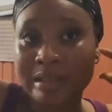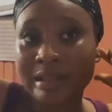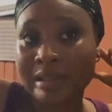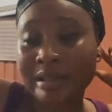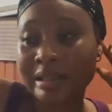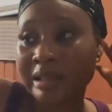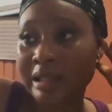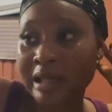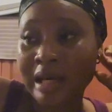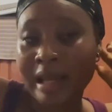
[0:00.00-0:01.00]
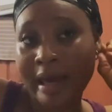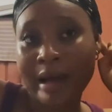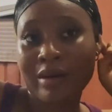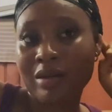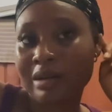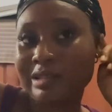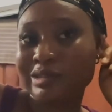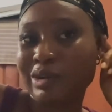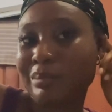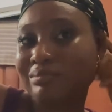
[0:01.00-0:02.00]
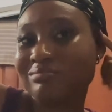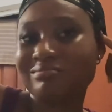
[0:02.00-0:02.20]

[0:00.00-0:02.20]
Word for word: it like on a normal.